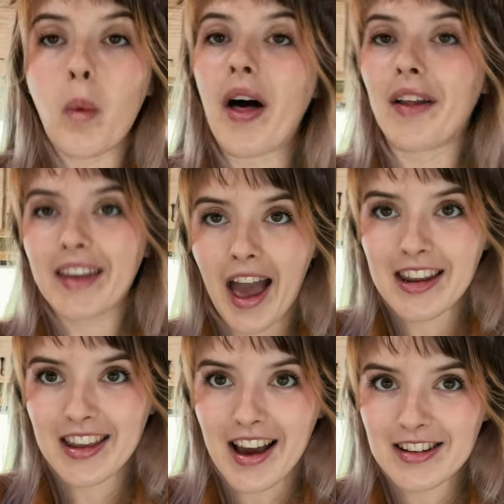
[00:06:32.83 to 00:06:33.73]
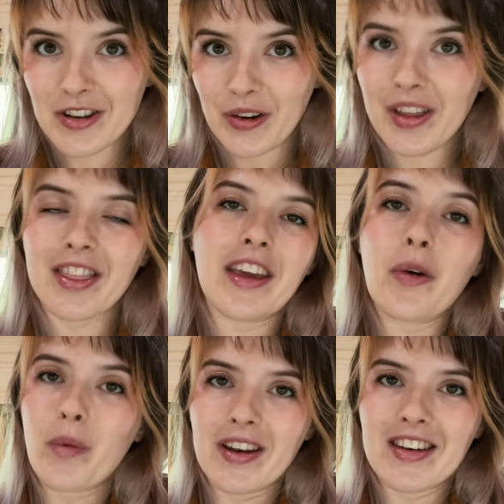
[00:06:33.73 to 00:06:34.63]
Well, Kenny and I took the
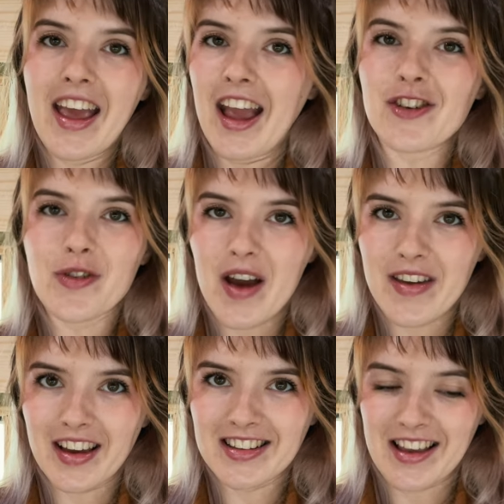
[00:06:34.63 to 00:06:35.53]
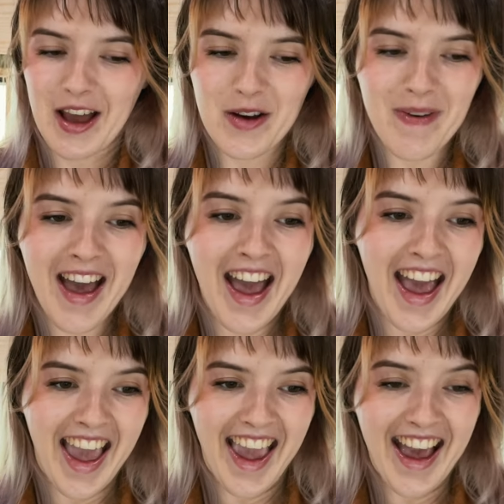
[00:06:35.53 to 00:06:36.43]
written and driving exam,
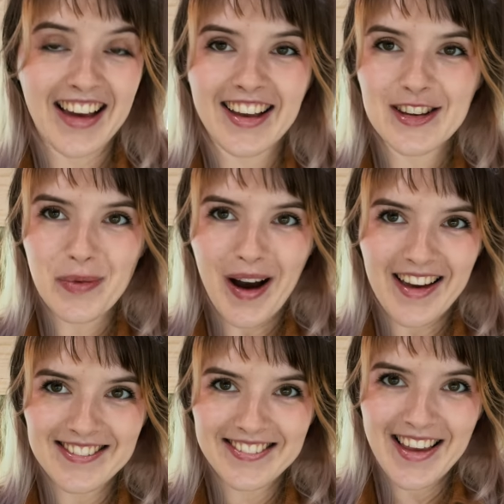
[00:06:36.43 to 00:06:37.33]
and guess what?